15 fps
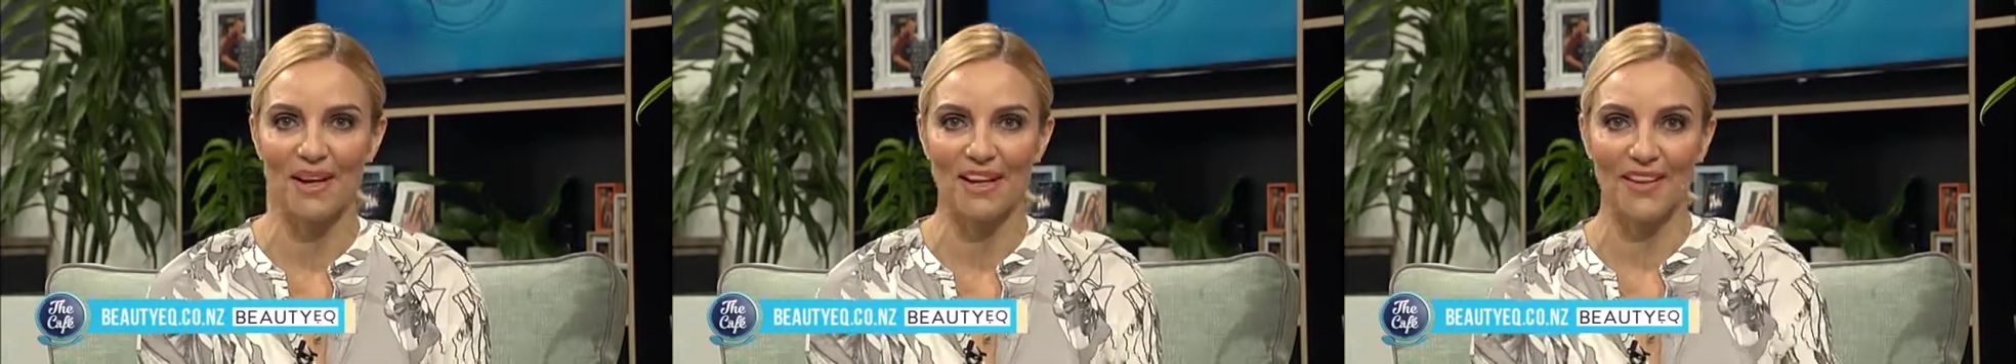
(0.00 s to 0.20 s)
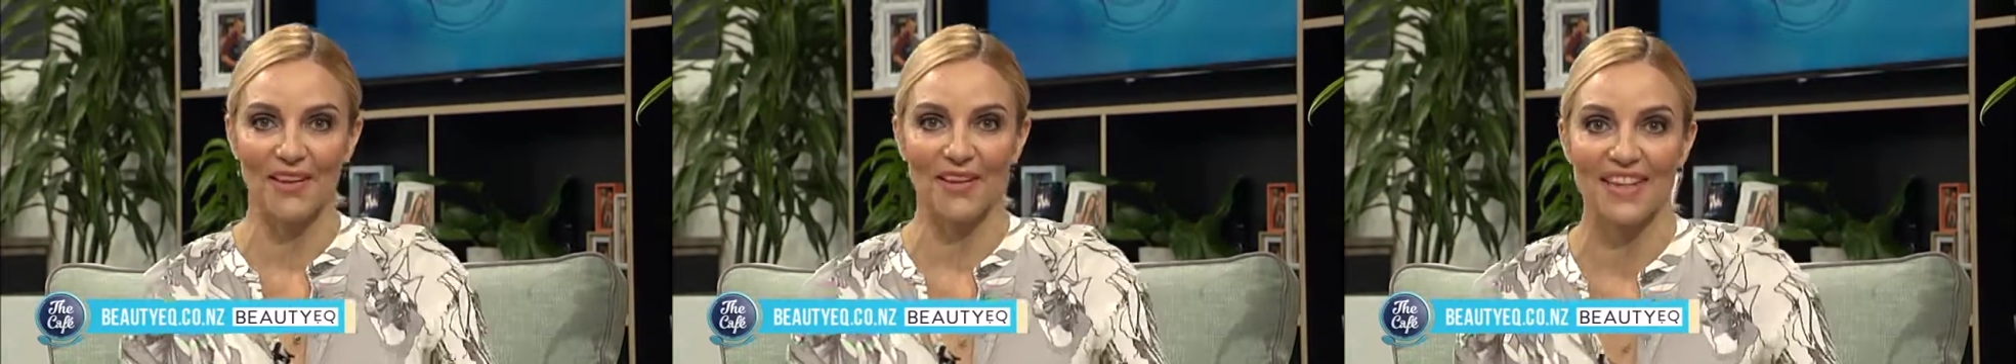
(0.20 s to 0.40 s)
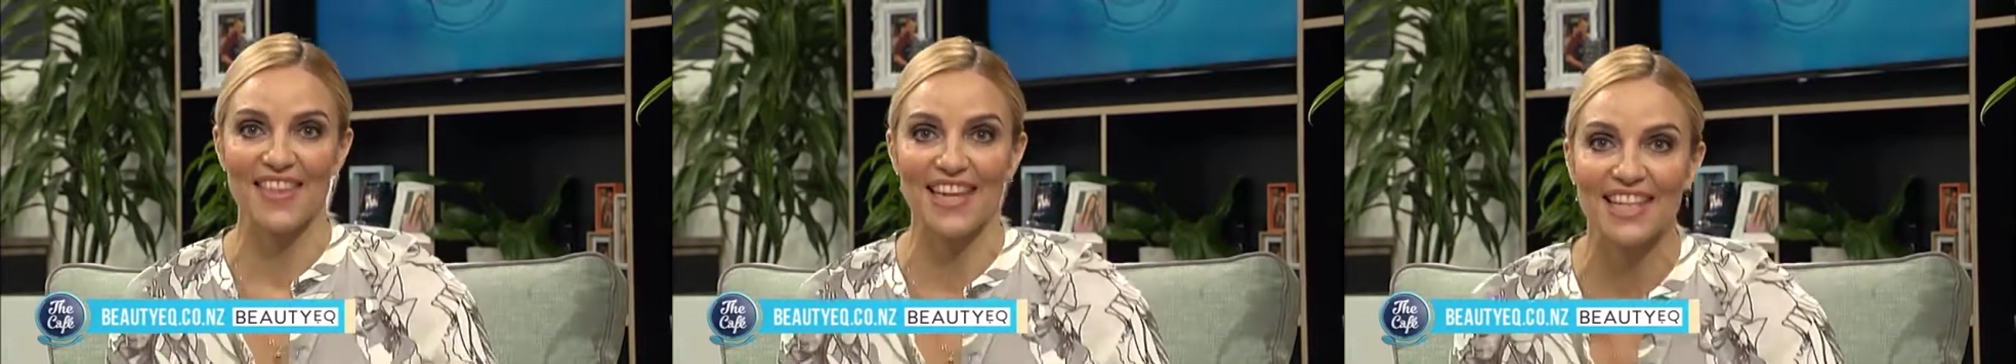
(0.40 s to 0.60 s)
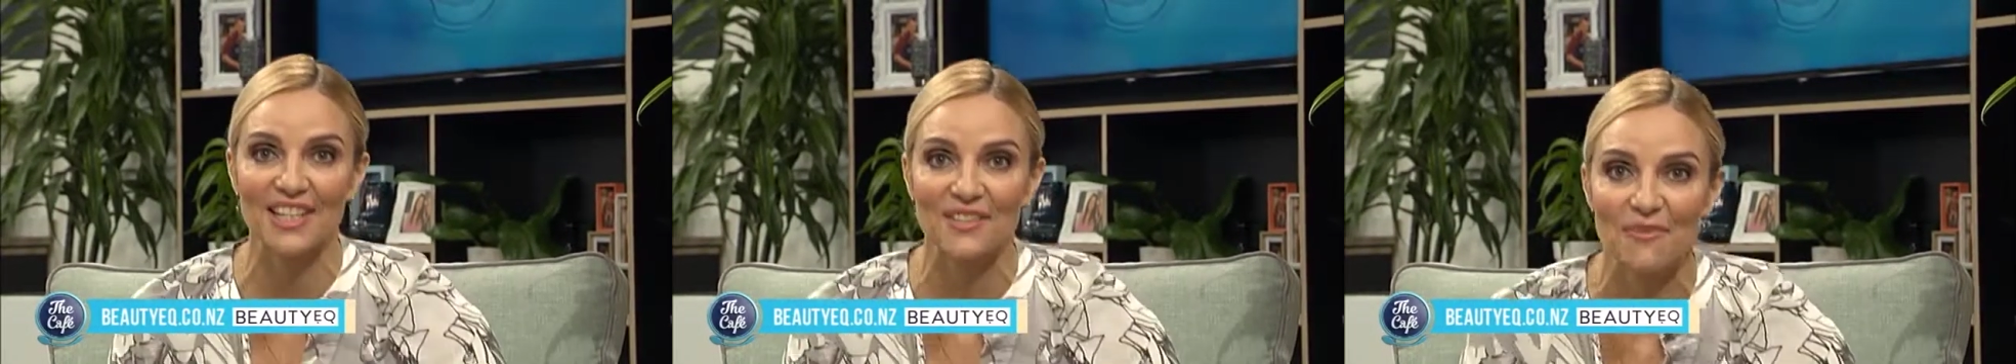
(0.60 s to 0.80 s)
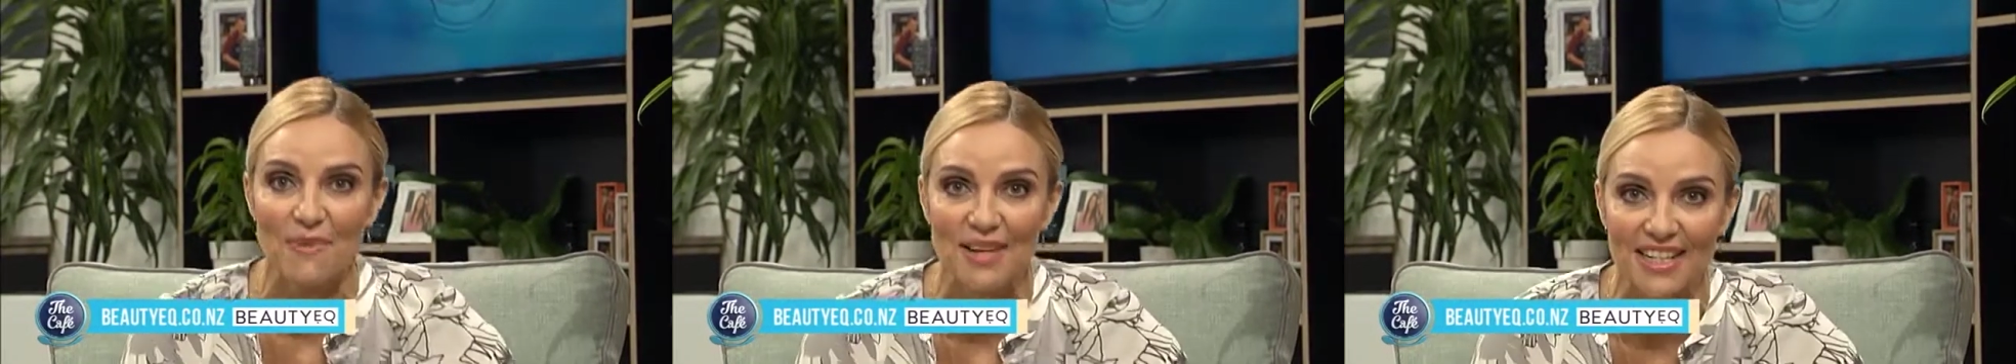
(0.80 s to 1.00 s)
I can go get that
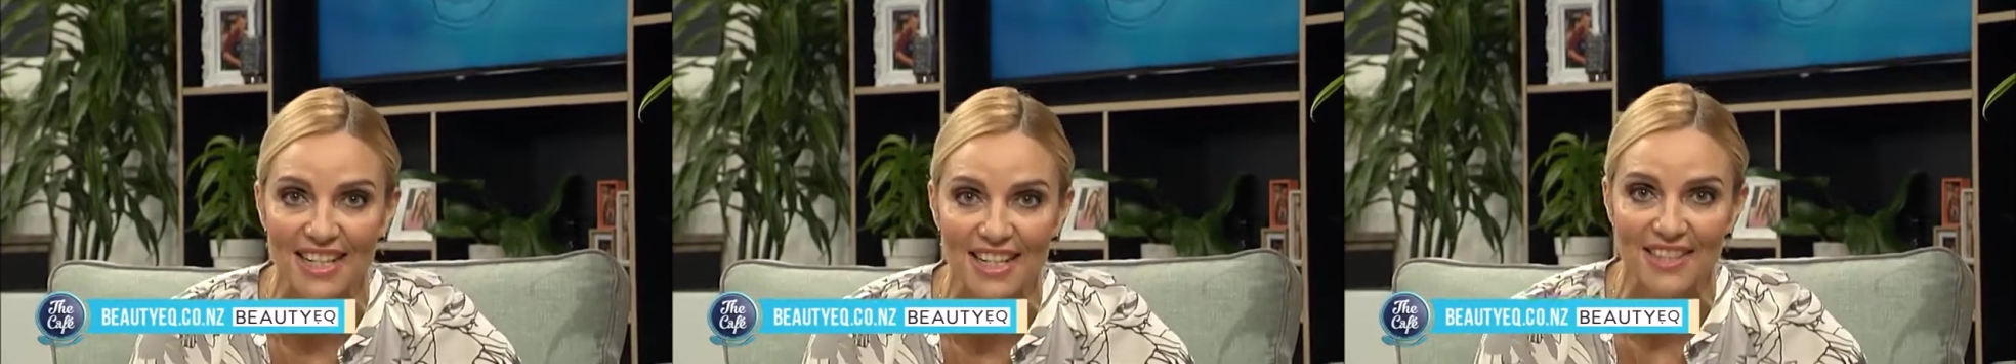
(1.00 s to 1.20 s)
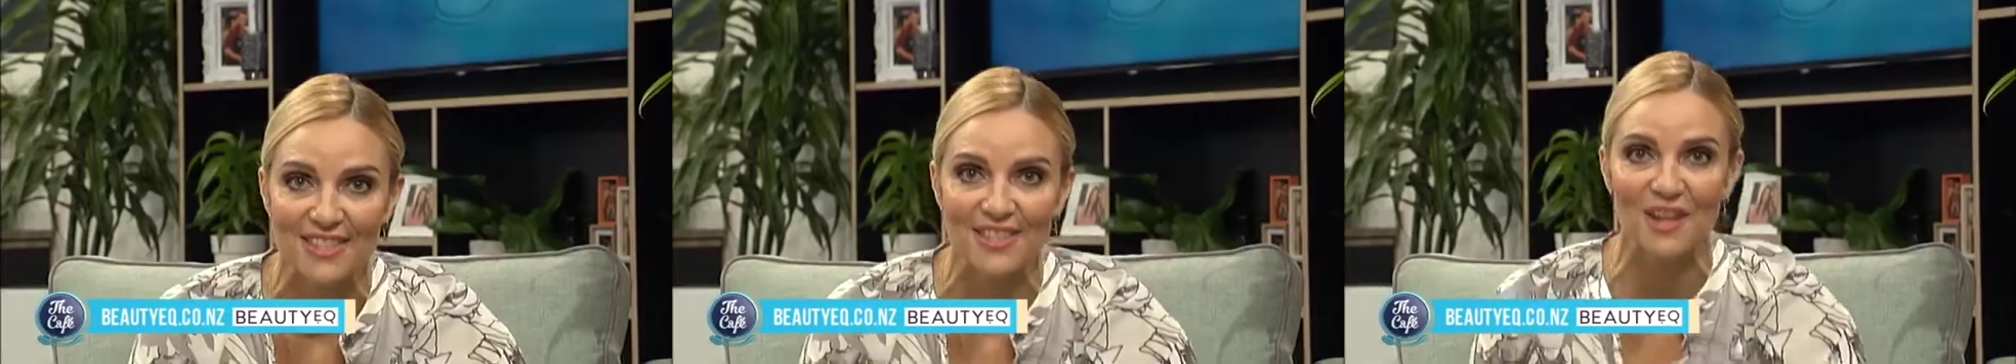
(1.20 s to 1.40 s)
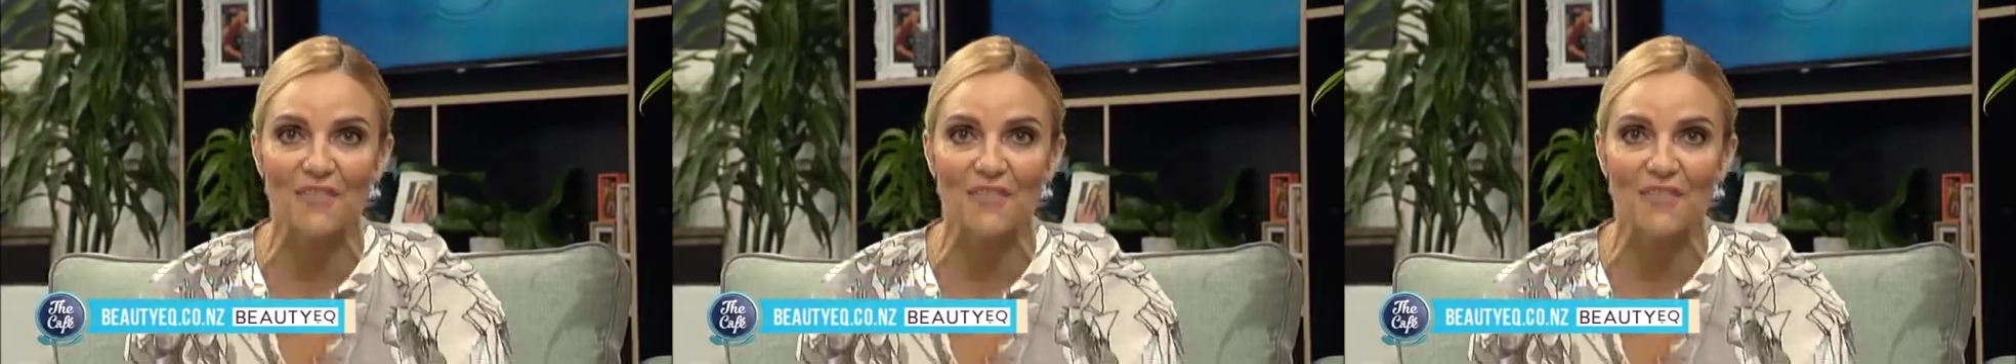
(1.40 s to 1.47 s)
lid from underneath the